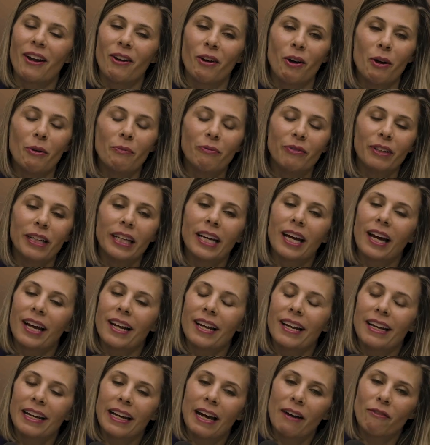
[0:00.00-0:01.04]
Hopefully I
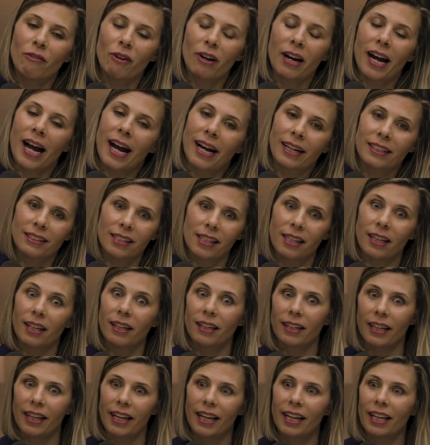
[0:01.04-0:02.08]
never
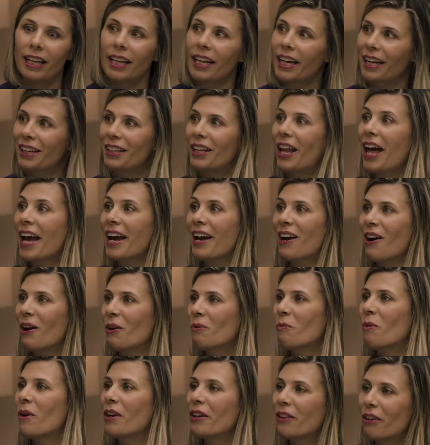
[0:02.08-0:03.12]
accidentally click like
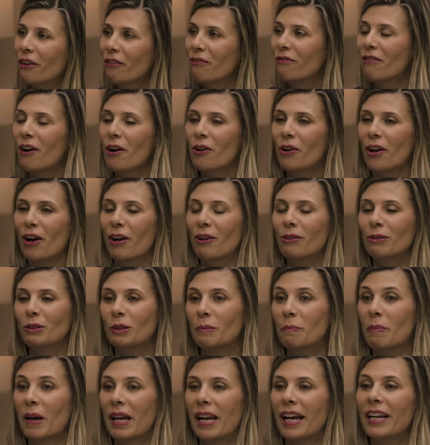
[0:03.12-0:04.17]
on one of their photos,
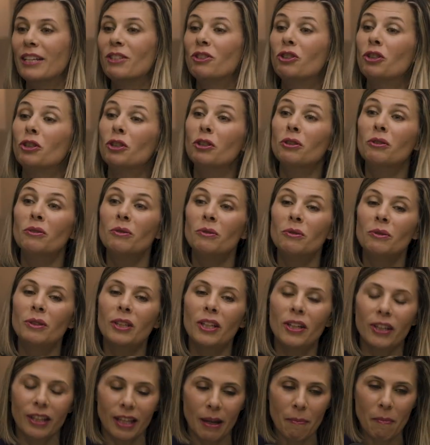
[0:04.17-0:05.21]
but I do
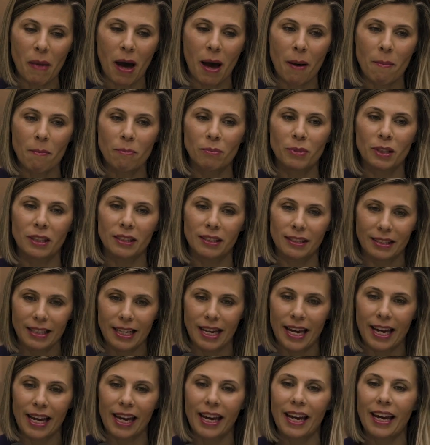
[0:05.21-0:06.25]
look them up to
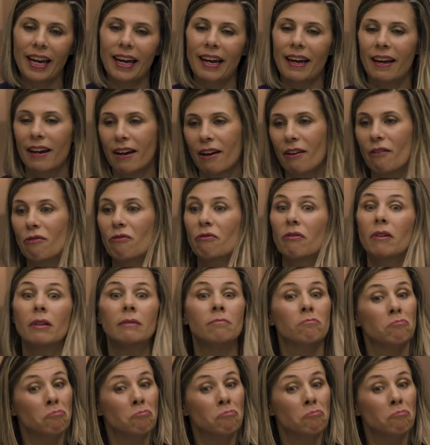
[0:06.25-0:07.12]
see if...